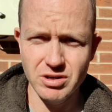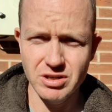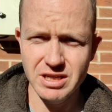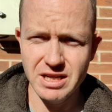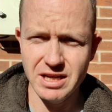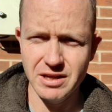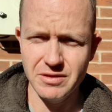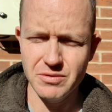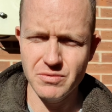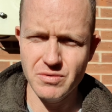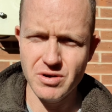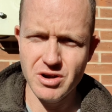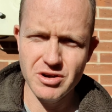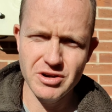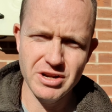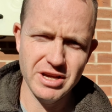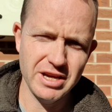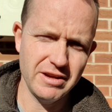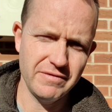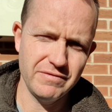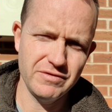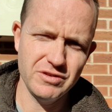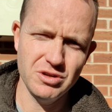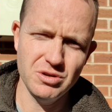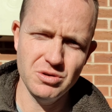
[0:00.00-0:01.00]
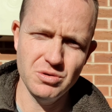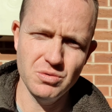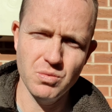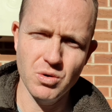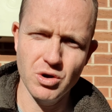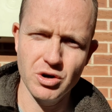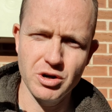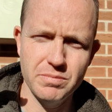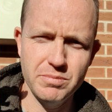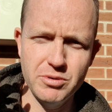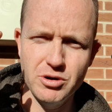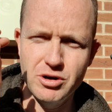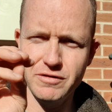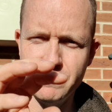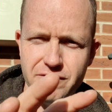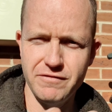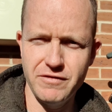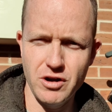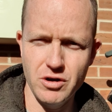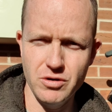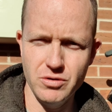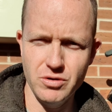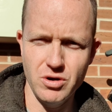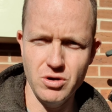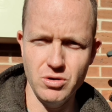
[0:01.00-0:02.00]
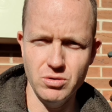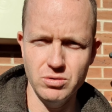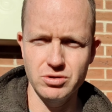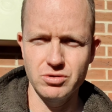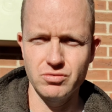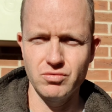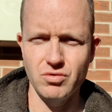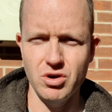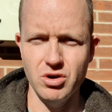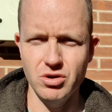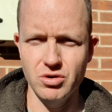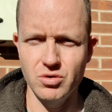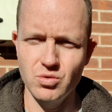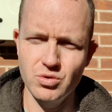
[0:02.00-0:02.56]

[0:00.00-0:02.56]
on down the road, if you want to put a phone holder on